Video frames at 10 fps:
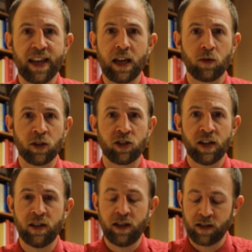anguish.
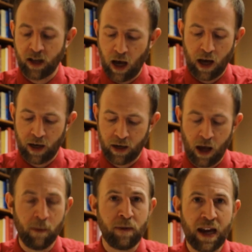It is God
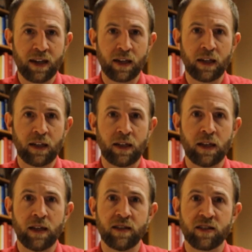
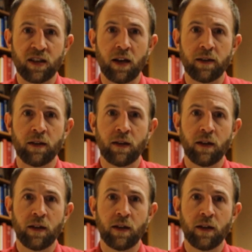abandoning his son.